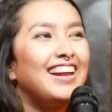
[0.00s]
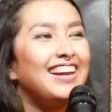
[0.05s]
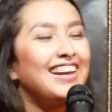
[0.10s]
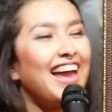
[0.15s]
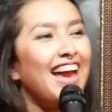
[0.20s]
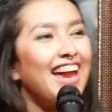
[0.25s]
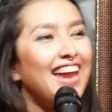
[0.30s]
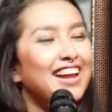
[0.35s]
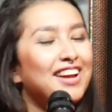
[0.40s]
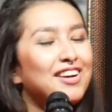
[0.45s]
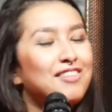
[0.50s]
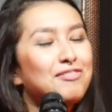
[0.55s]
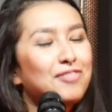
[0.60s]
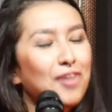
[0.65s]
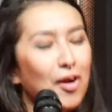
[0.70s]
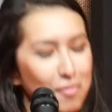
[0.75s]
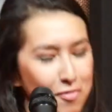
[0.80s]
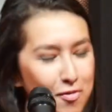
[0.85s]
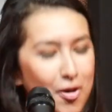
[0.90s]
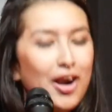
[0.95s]
Like,
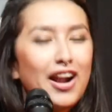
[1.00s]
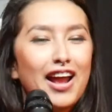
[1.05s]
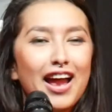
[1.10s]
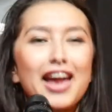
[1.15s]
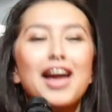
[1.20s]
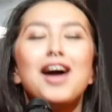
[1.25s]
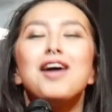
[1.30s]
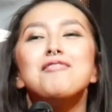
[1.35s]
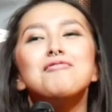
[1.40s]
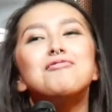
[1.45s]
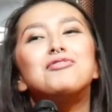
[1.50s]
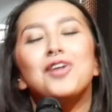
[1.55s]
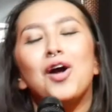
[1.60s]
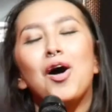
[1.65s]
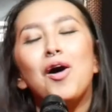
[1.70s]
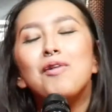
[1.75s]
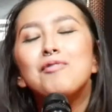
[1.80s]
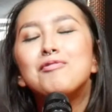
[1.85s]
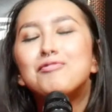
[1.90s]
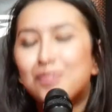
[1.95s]
from where I am
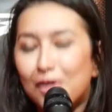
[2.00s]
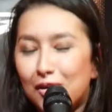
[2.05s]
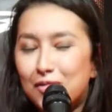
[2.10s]
from,